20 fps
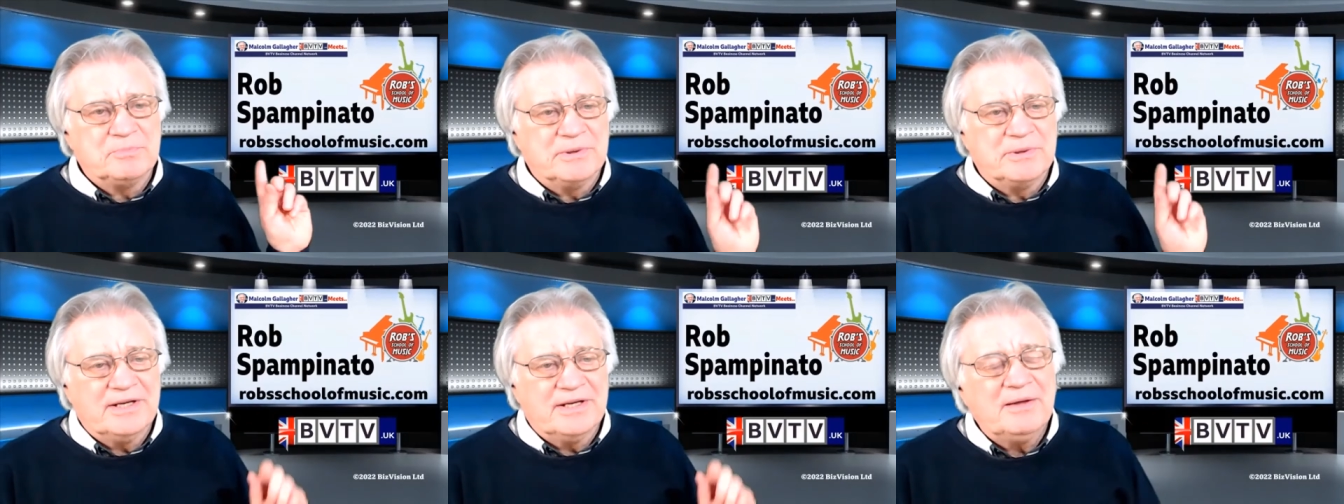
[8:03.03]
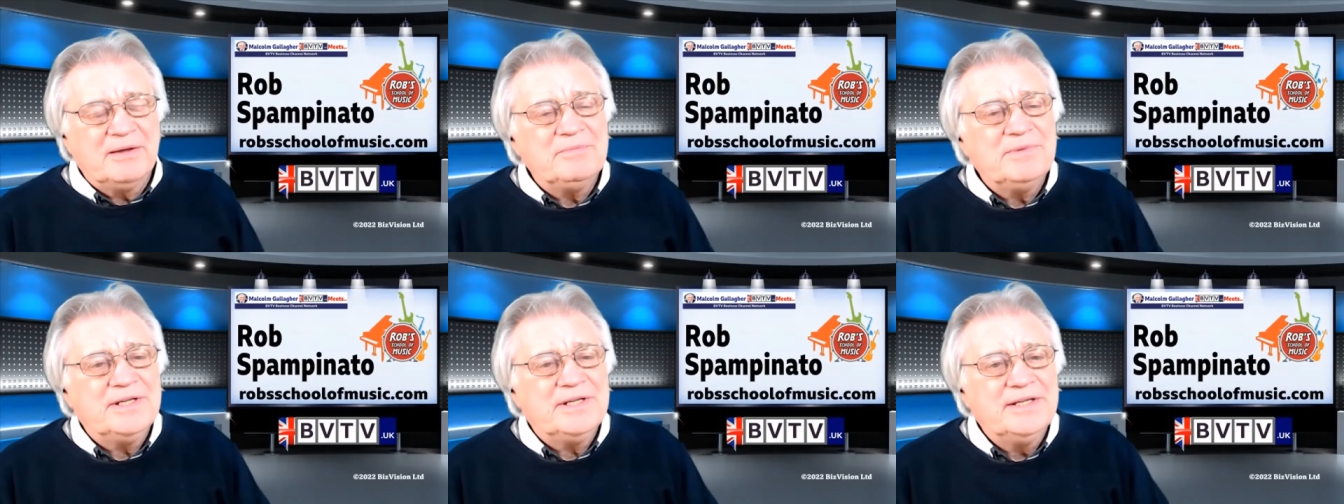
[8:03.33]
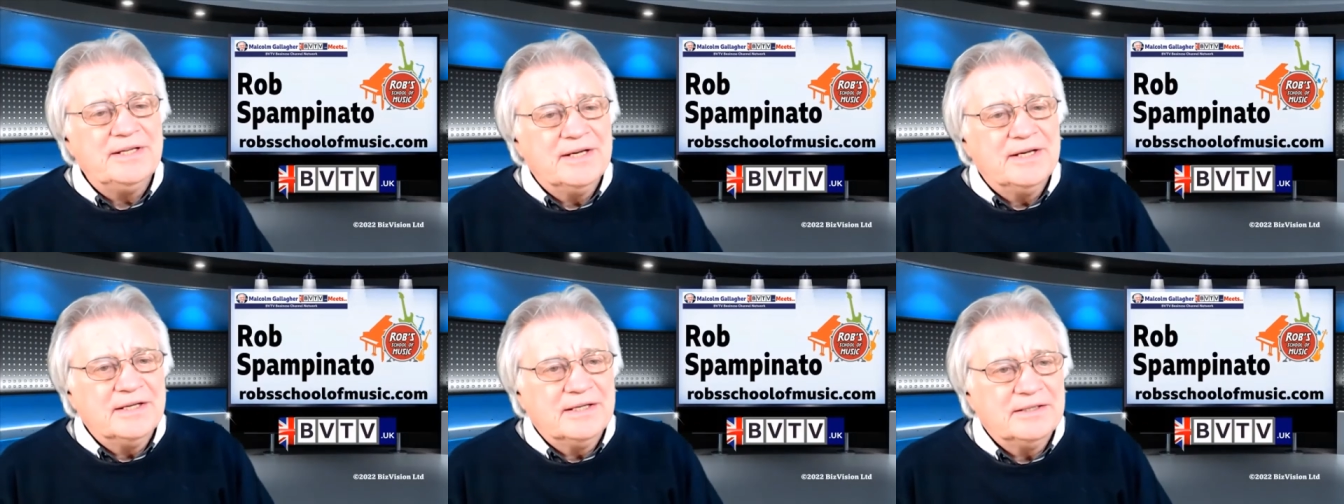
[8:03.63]
But let
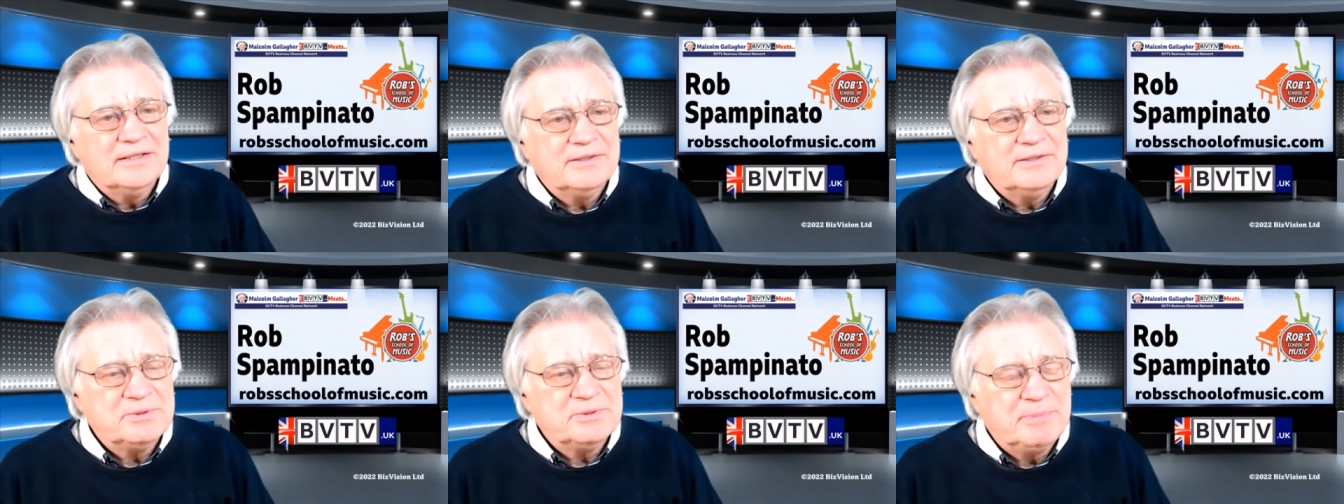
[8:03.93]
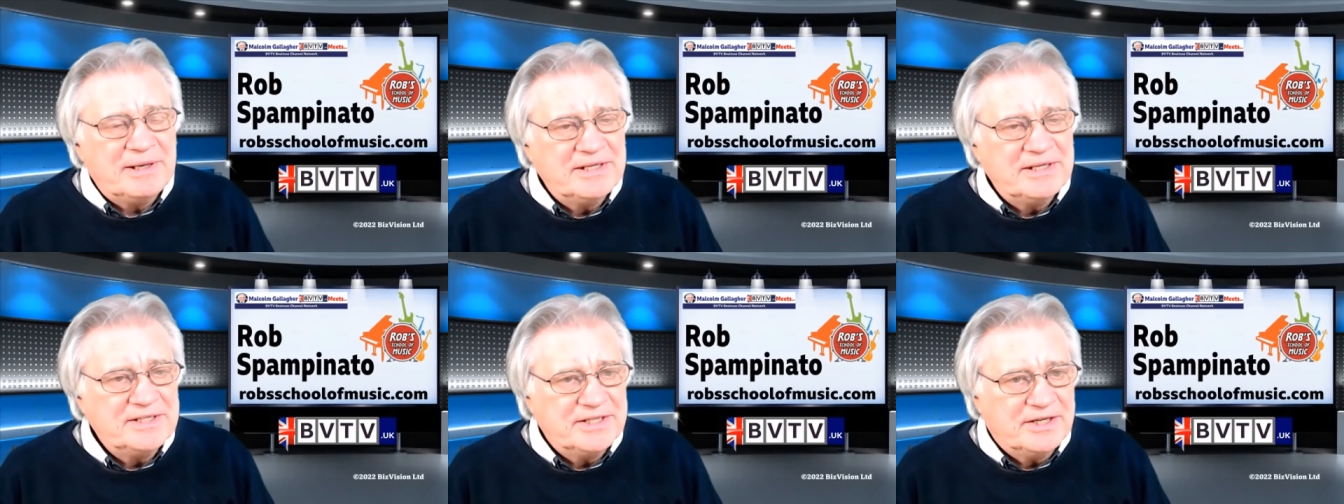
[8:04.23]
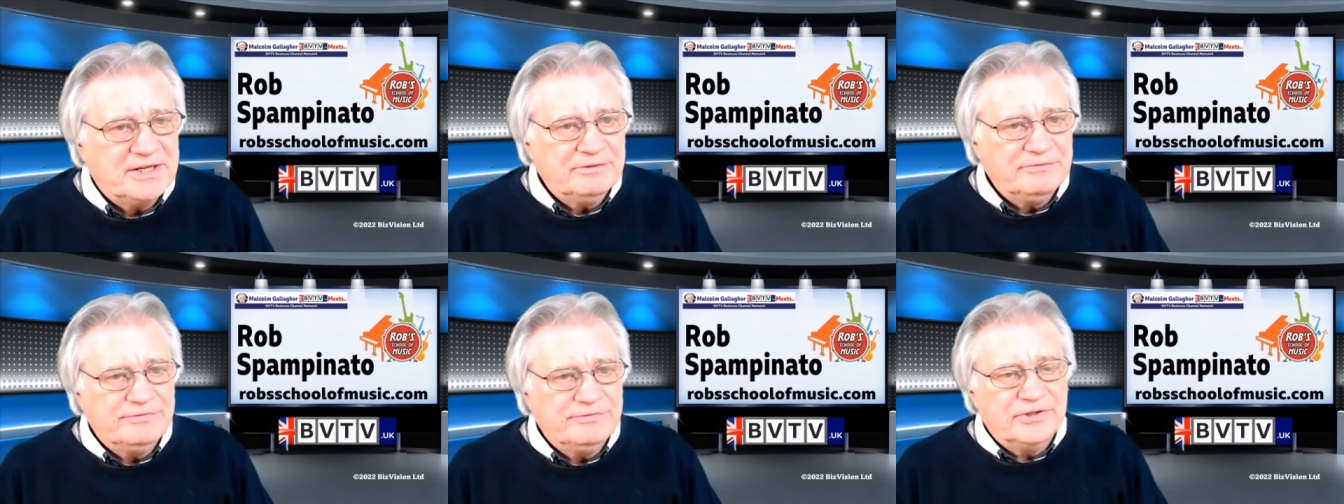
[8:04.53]
me spell it
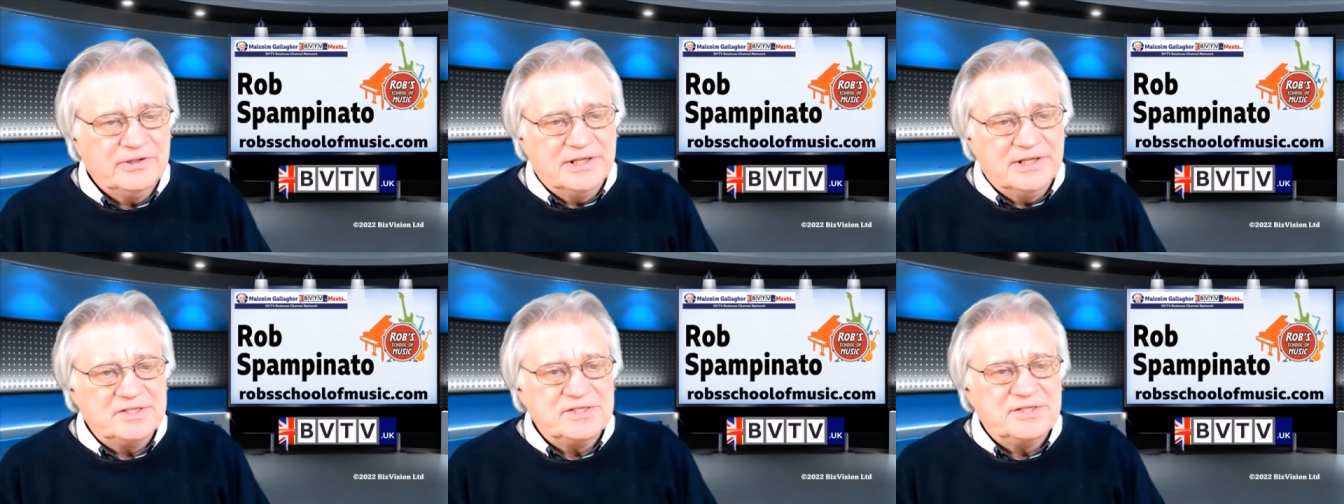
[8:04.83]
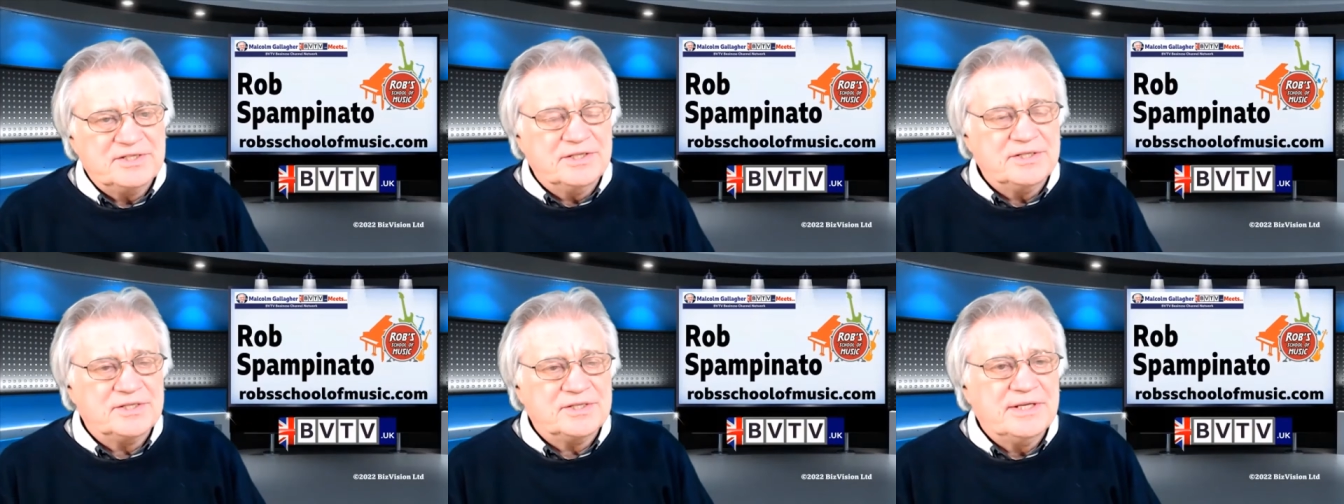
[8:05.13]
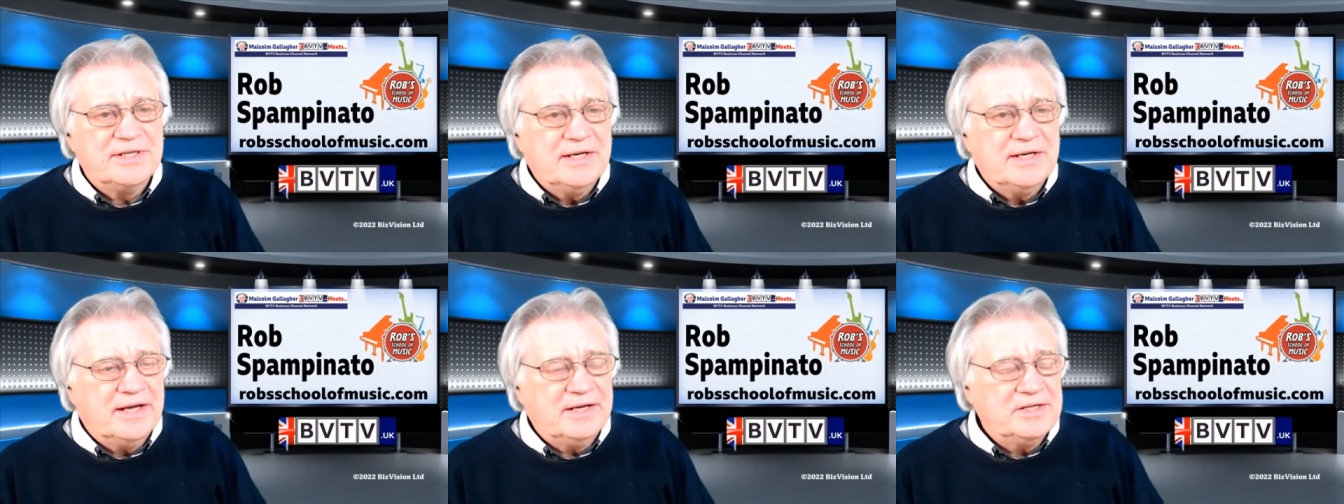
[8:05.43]
out for listeners,